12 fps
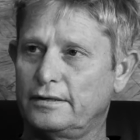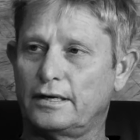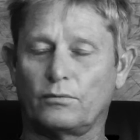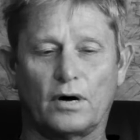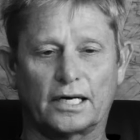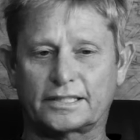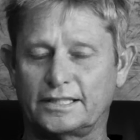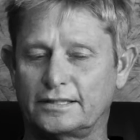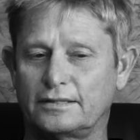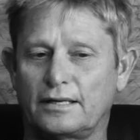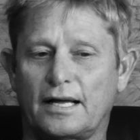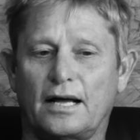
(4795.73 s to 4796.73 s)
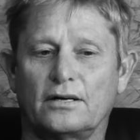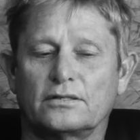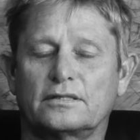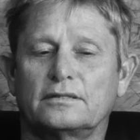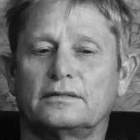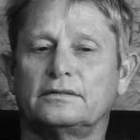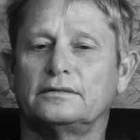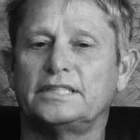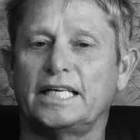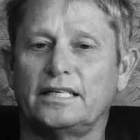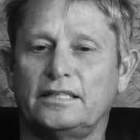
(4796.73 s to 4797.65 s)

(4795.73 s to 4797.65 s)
I walked into the house. J